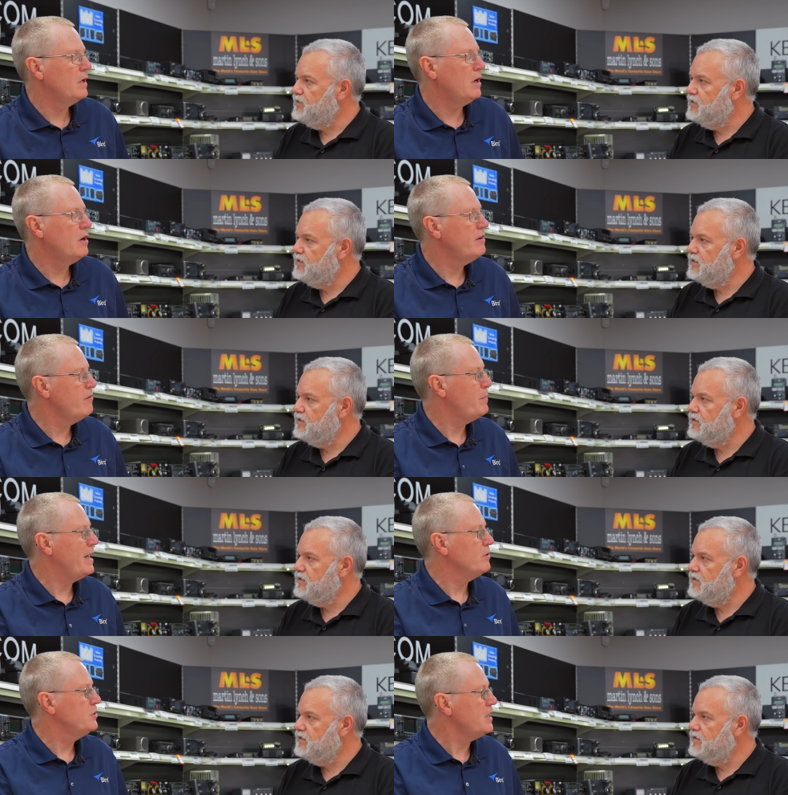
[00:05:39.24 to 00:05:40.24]
Speaker 1: RF
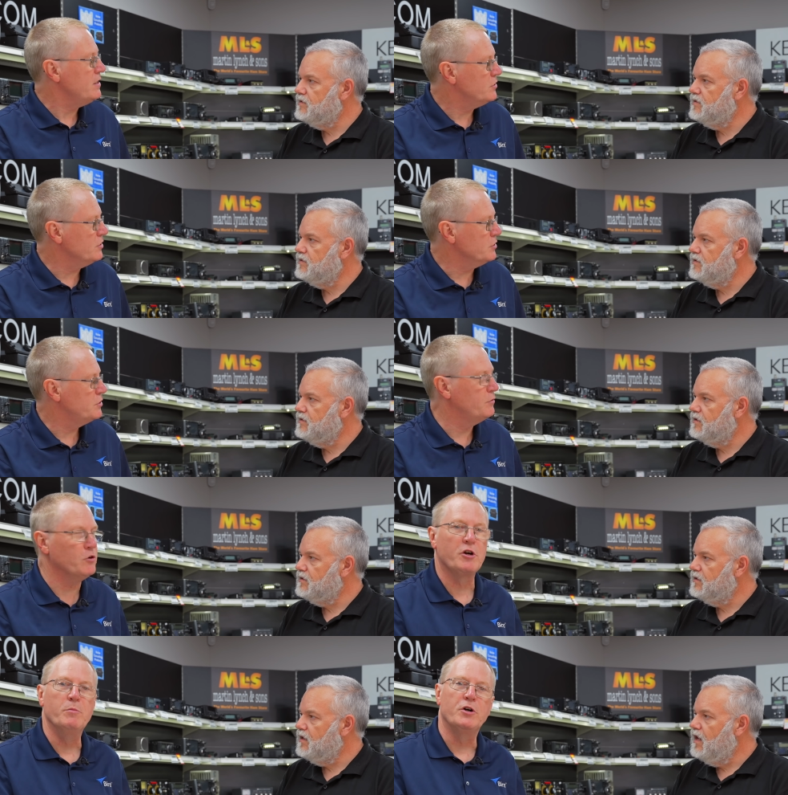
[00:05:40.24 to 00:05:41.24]
power sensors
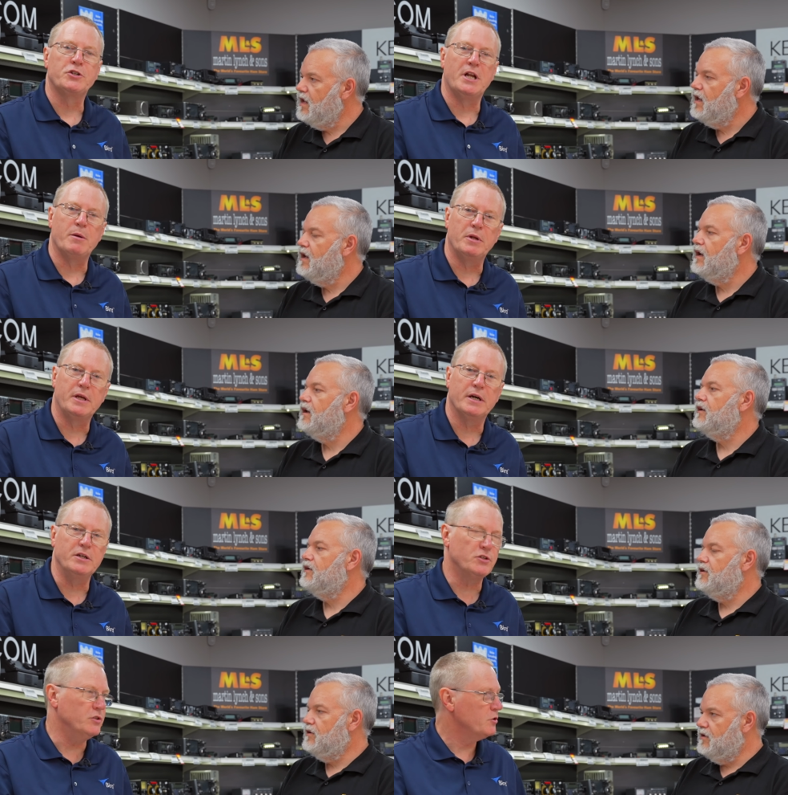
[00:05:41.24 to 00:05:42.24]
for commercial
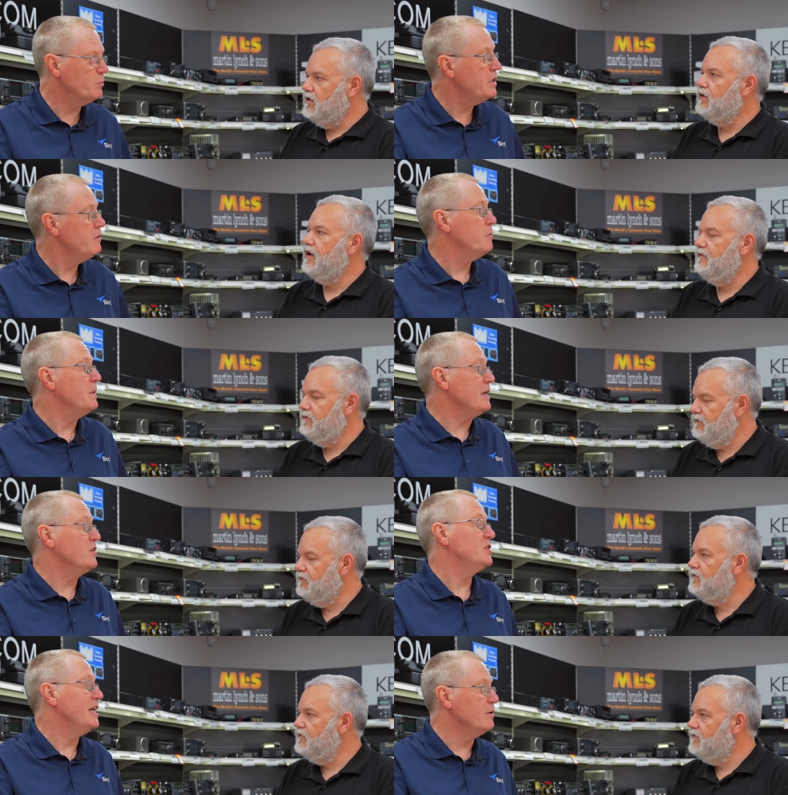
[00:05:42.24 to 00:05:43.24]
applications, and Got one it. of the
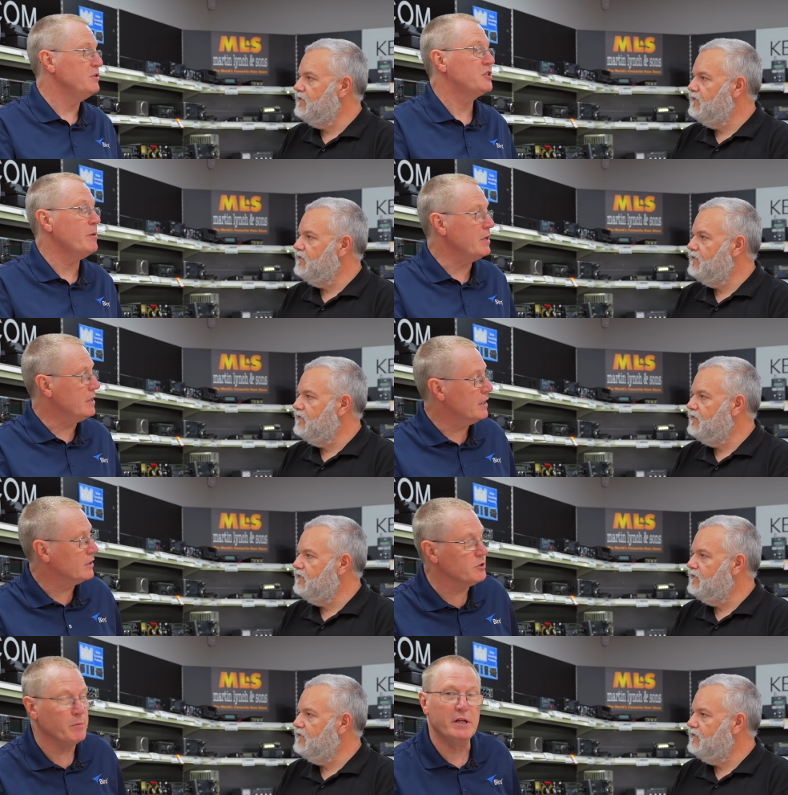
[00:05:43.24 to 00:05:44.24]
biggest now is
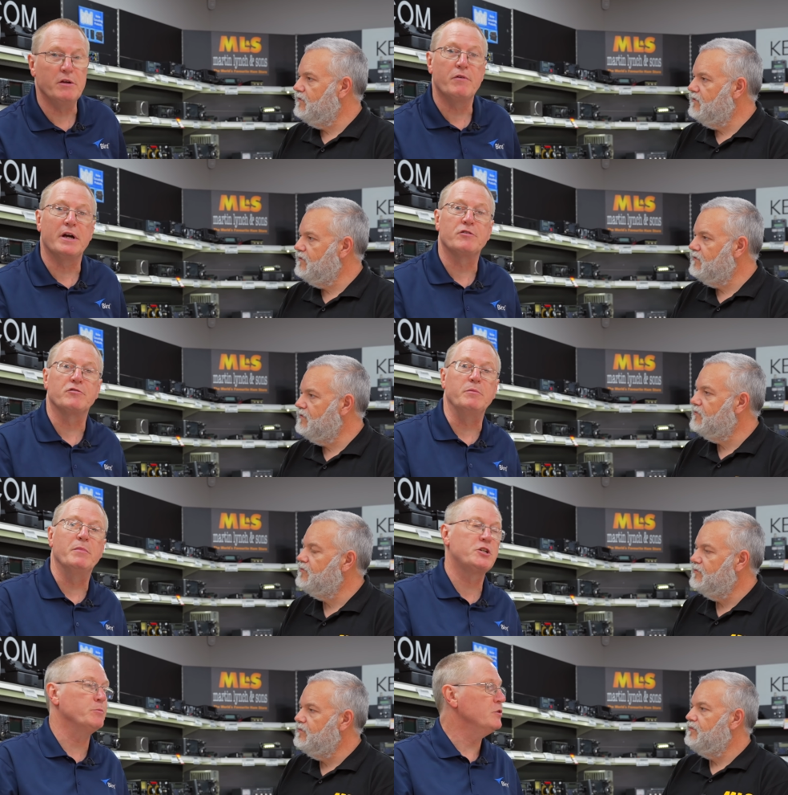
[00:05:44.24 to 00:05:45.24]
semiconductor manufacturing. Mm.
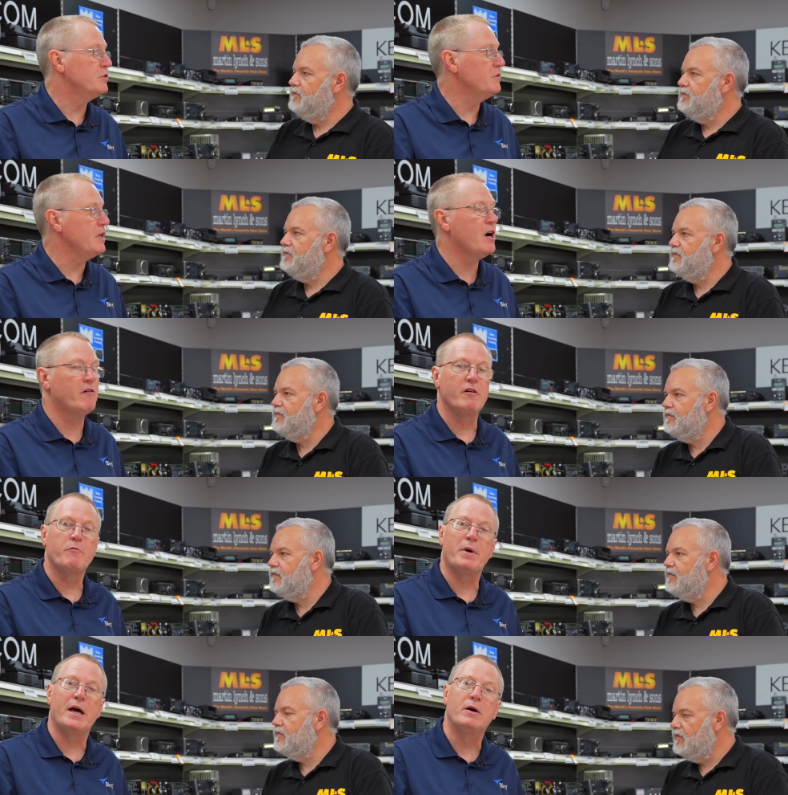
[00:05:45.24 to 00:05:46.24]
Measurements of the RF
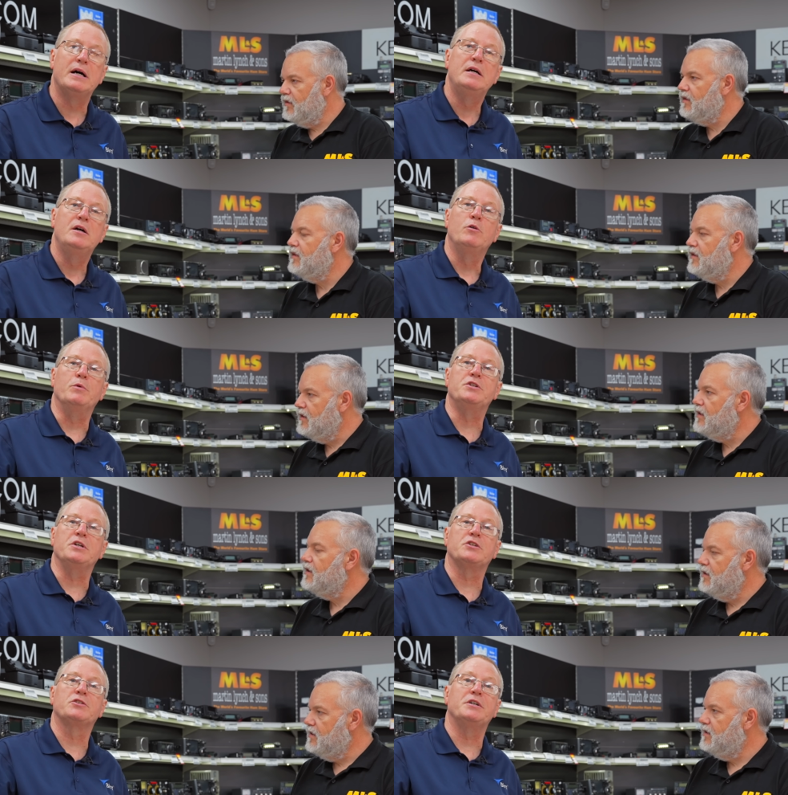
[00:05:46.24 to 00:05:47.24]
power, which
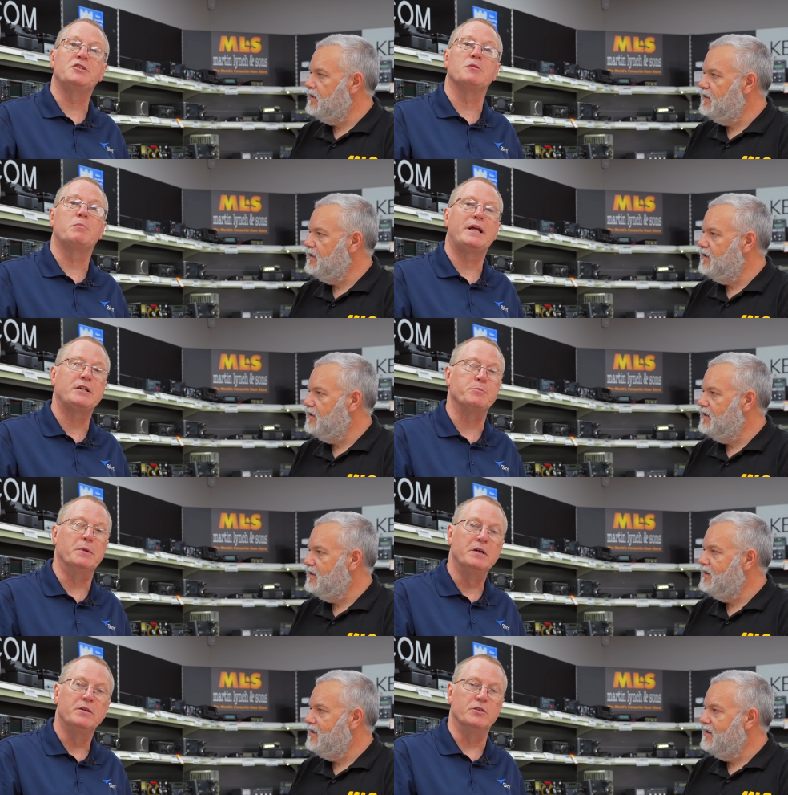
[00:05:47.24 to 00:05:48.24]
excites the
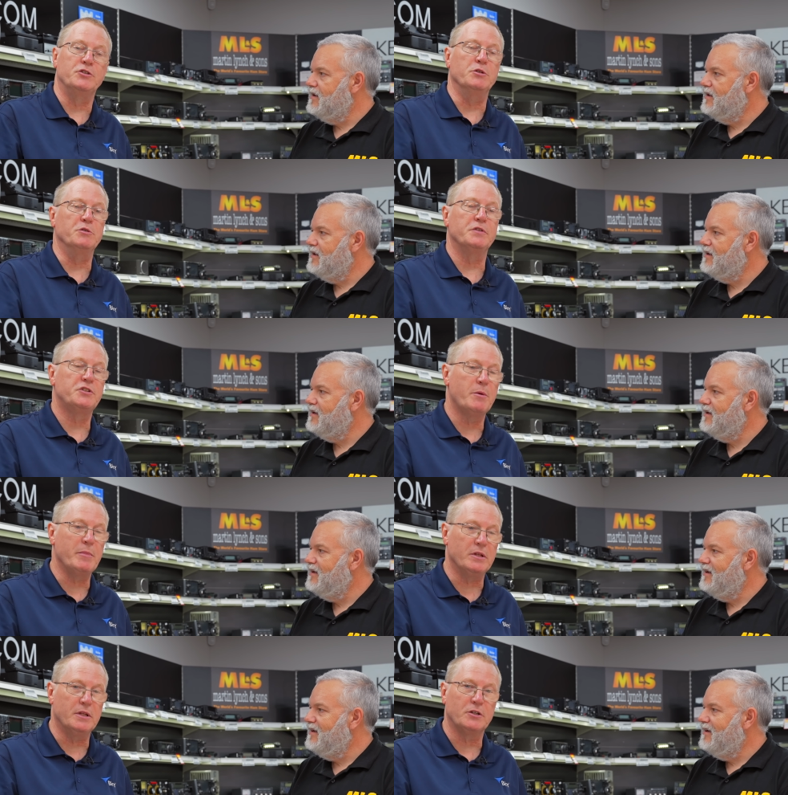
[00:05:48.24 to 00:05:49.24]
plasma that's used for
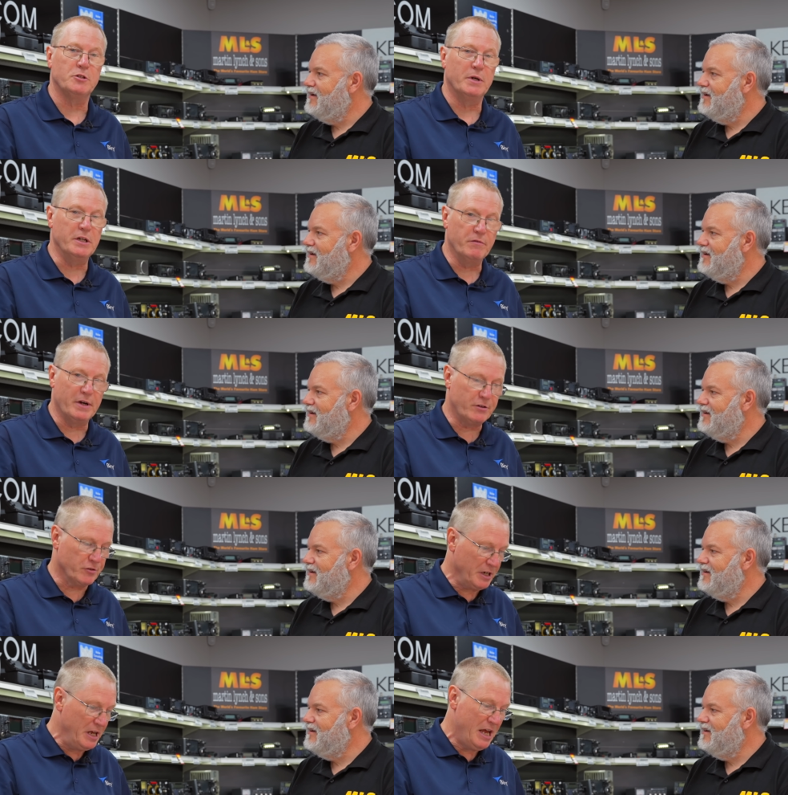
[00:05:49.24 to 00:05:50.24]
semiconductor
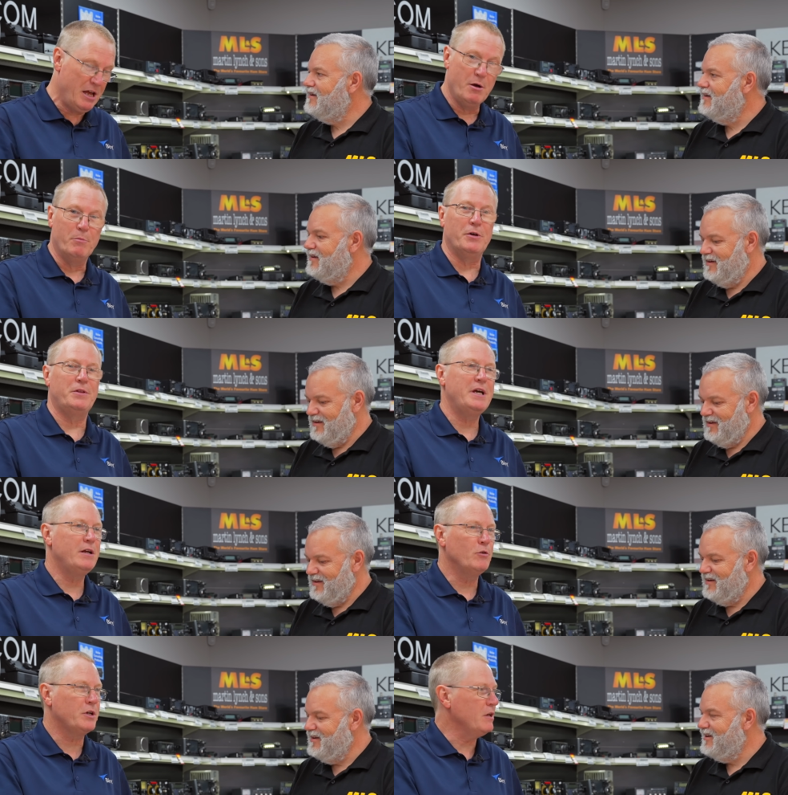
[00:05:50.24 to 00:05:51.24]
manufacturing, but they're
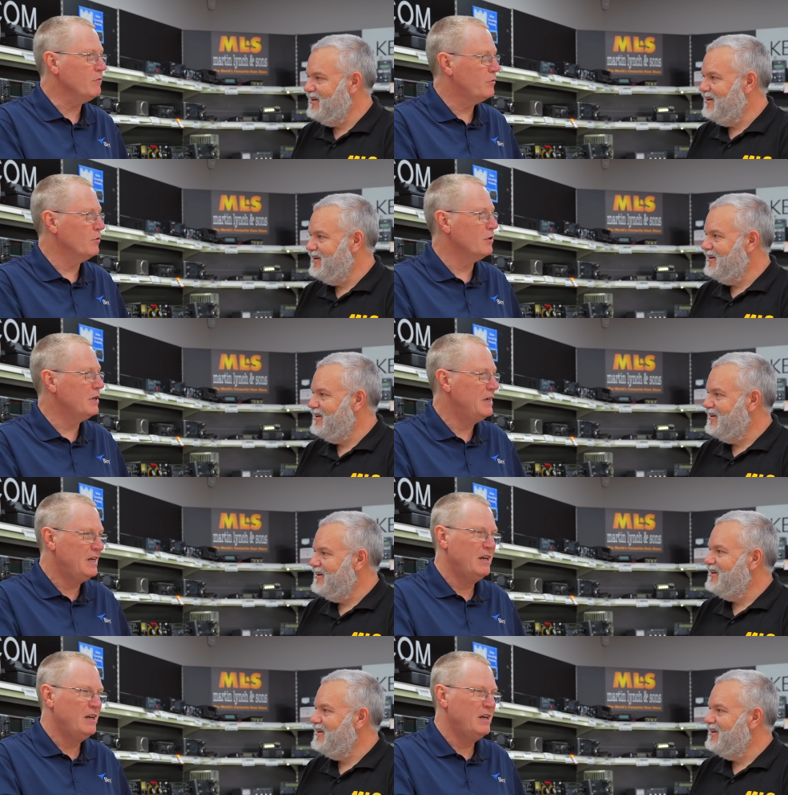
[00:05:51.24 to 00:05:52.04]
looking for